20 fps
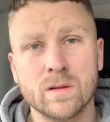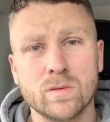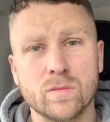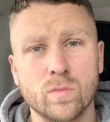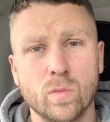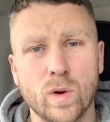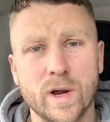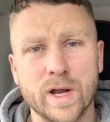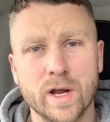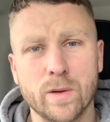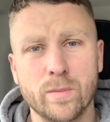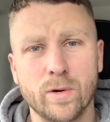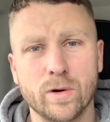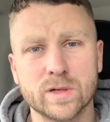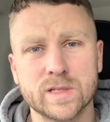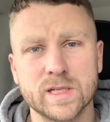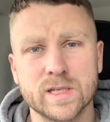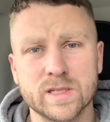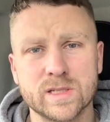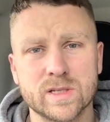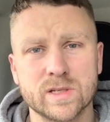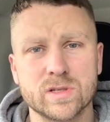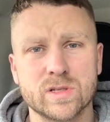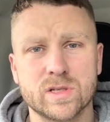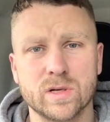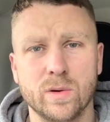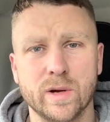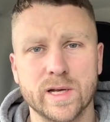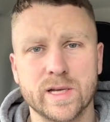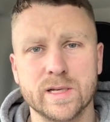wago boxes
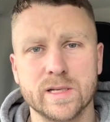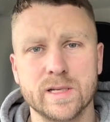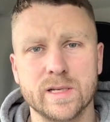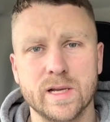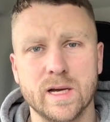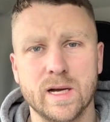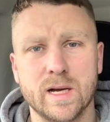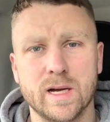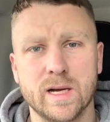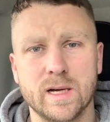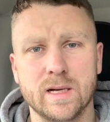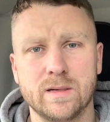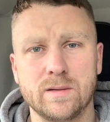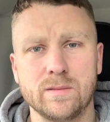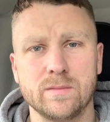so i can uh,